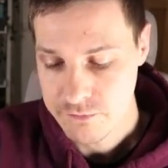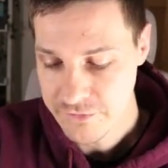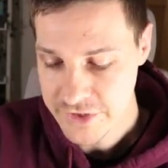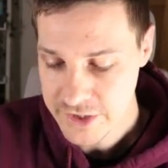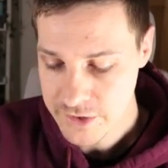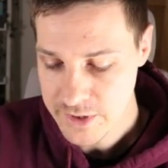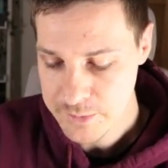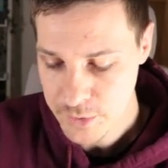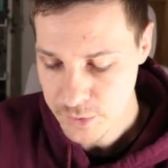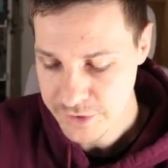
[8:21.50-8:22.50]
video, I
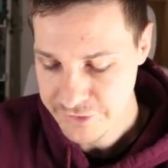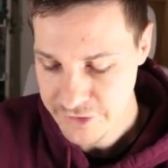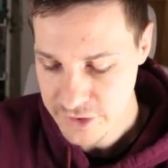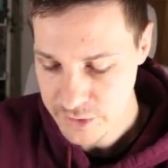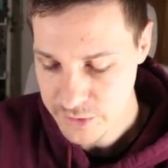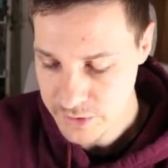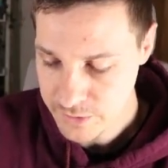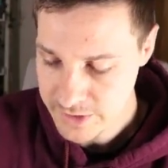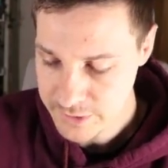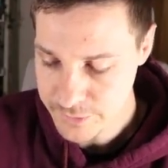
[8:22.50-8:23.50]
pulled a few
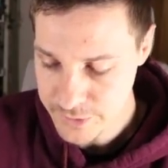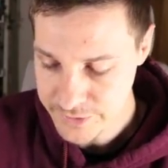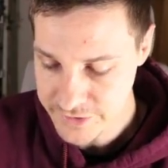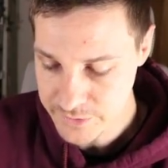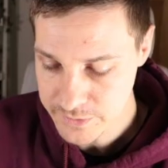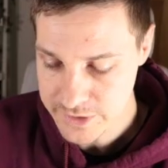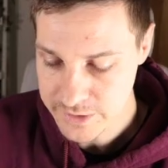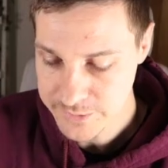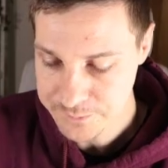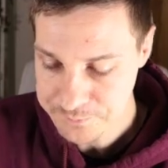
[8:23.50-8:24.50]
about runes as
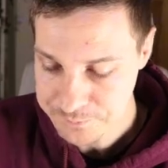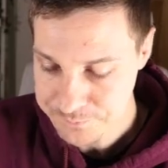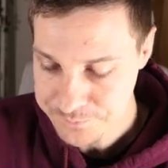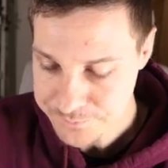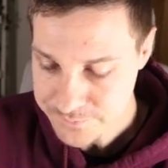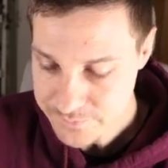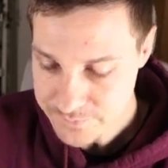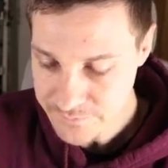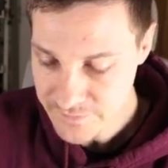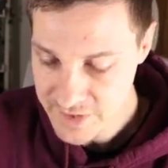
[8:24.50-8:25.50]
well.
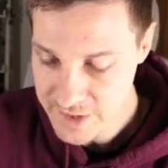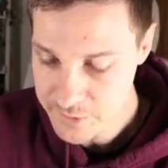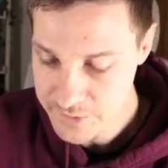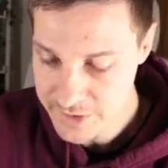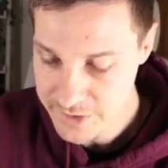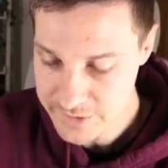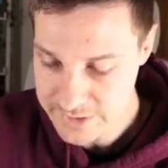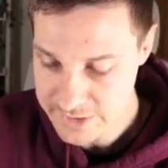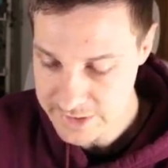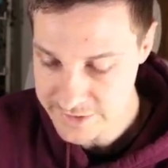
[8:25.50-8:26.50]
There we go,
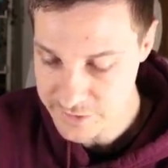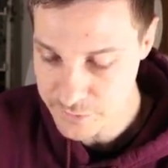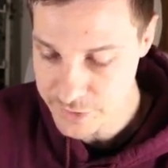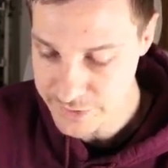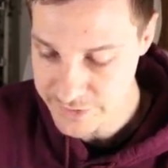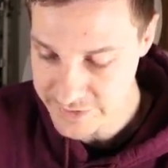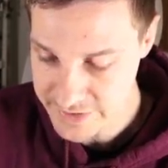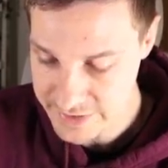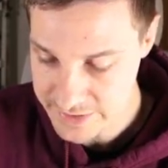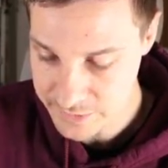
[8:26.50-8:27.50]
and some runes,
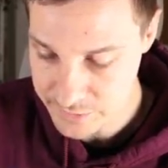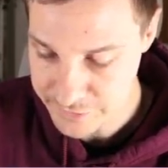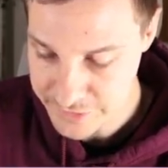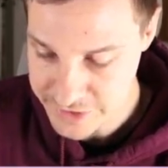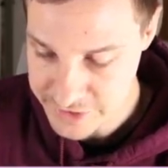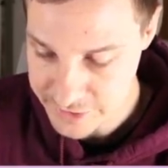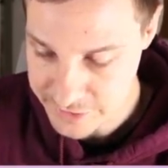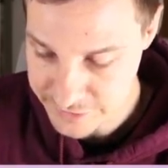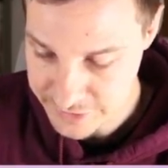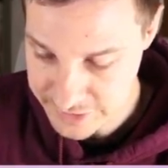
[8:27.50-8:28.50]
and we're finishing off.